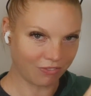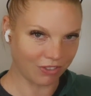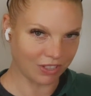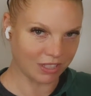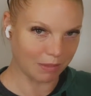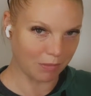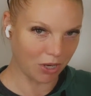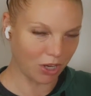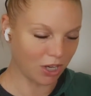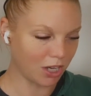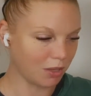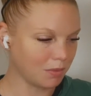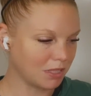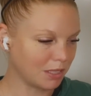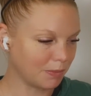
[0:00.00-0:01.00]
for some
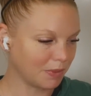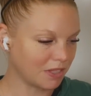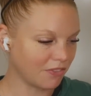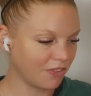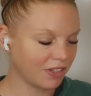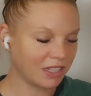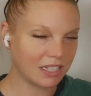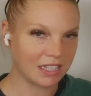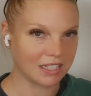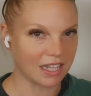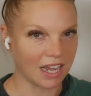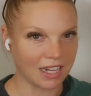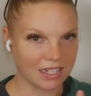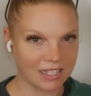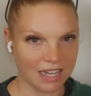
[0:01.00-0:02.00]
herbs specifically
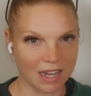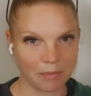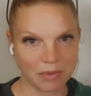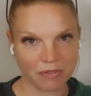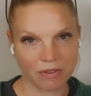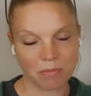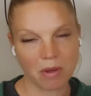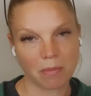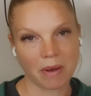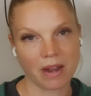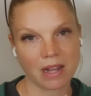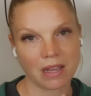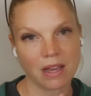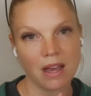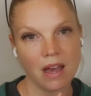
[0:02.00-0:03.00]
designed to help the female
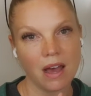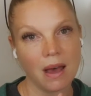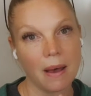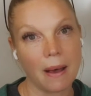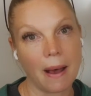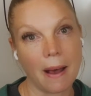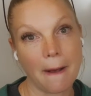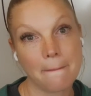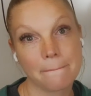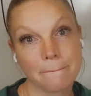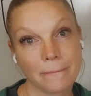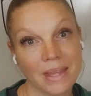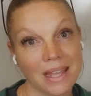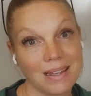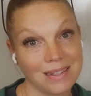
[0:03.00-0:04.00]
body
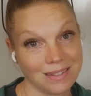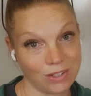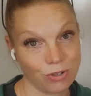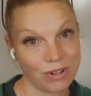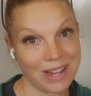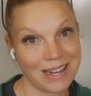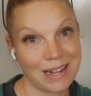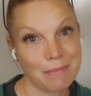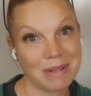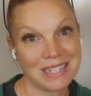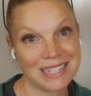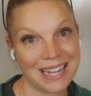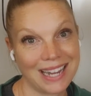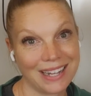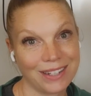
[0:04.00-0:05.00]
um, create and
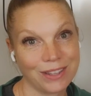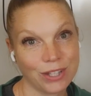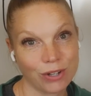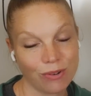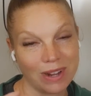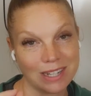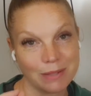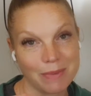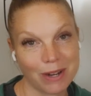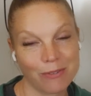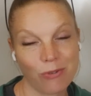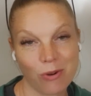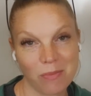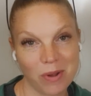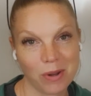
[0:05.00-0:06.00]
maintain the correct amount of
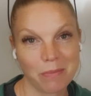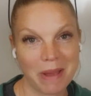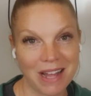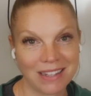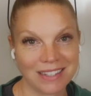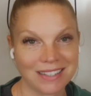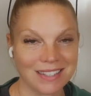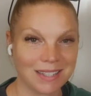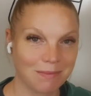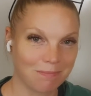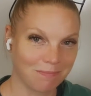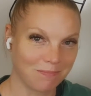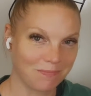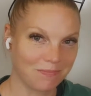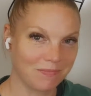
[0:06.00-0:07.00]
hormonal balance.
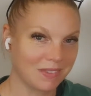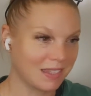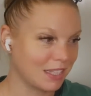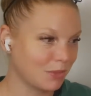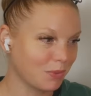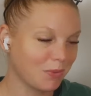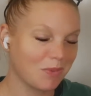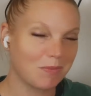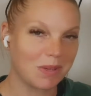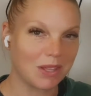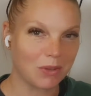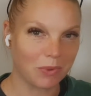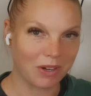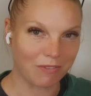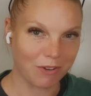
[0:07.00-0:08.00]
Mm-hmm. This one would be
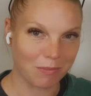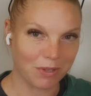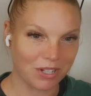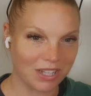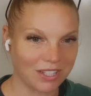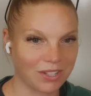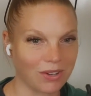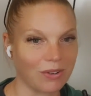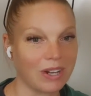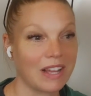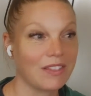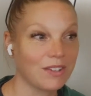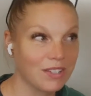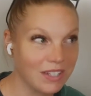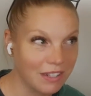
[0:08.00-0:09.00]
the one for progesterone, and
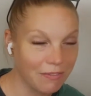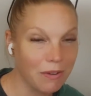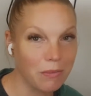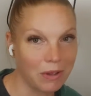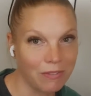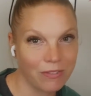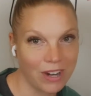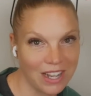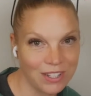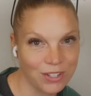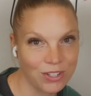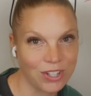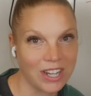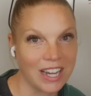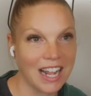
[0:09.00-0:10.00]
there's a different one for
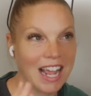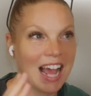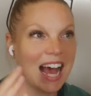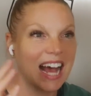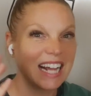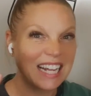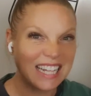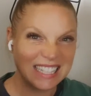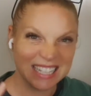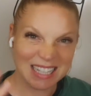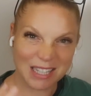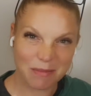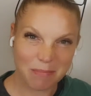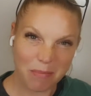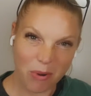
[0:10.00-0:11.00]
estrogen because
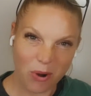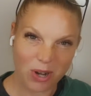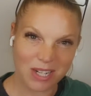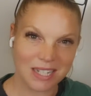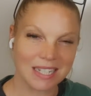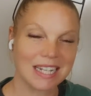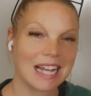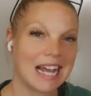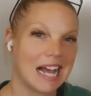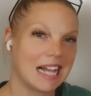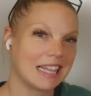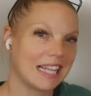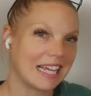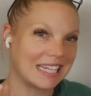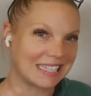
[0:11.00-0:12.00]
it's important.
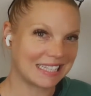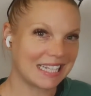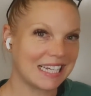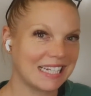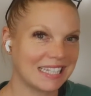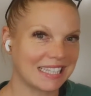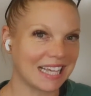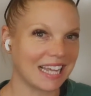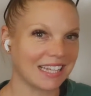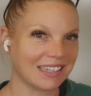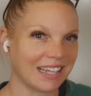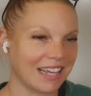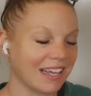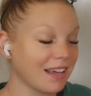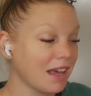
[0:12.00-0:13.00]
Like seed
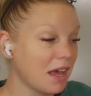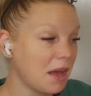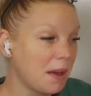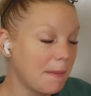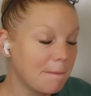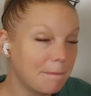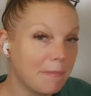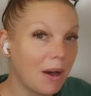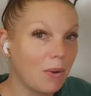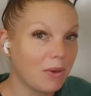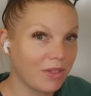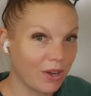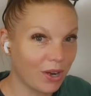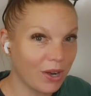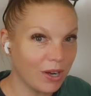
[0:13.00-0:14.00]
cycling,
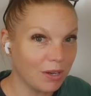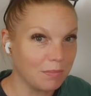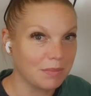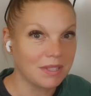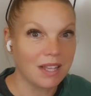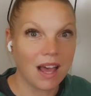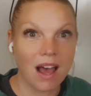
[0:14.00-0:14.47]
both herbs.